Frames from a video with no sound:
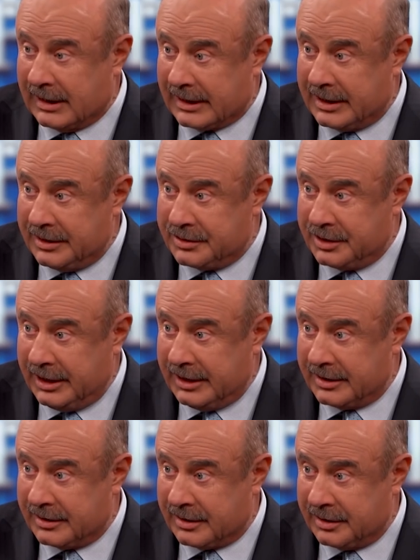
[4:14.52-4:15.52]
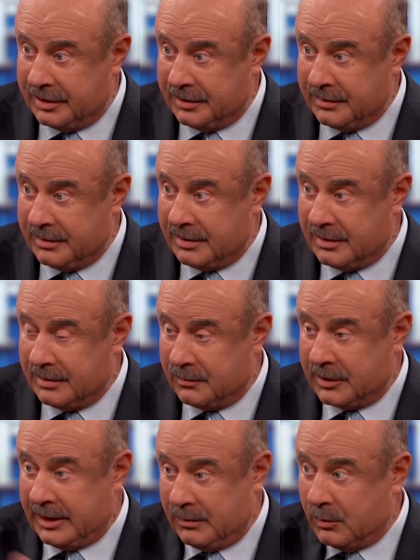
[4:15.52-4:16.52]
like he's cheated on you
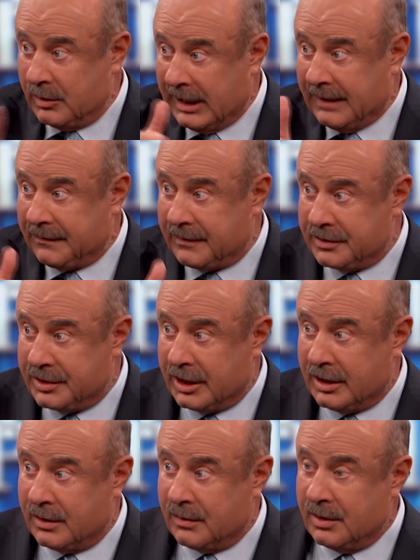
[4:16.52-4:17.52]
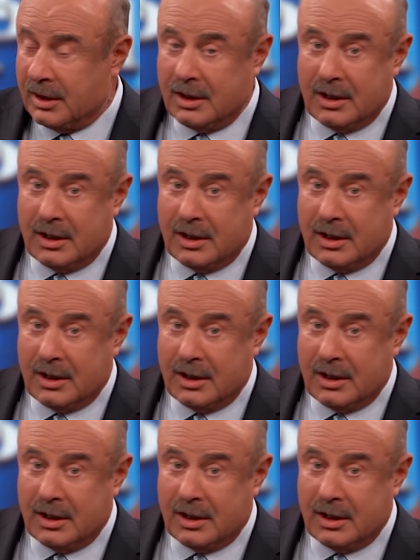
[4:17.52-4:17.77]
when he left the show.